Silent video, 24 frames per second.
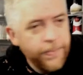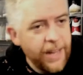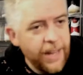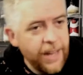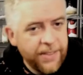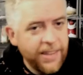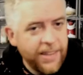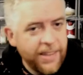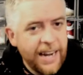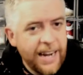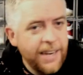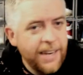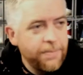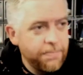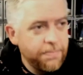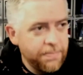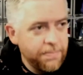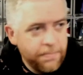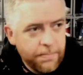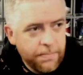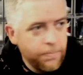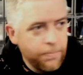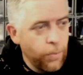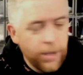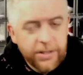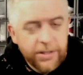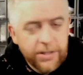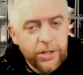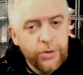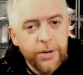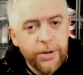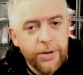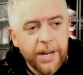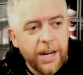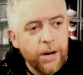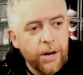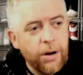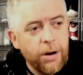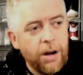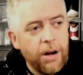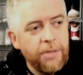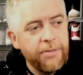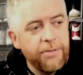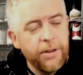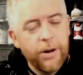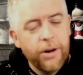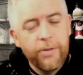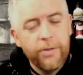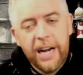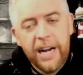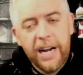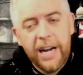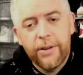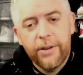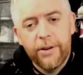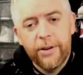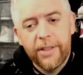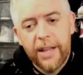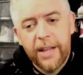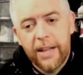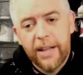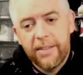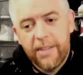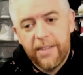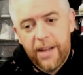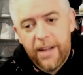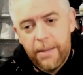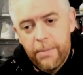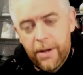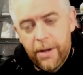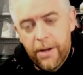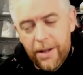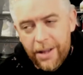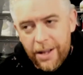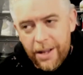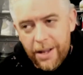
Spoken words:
Not that I wasn't drinking coffee already during that time,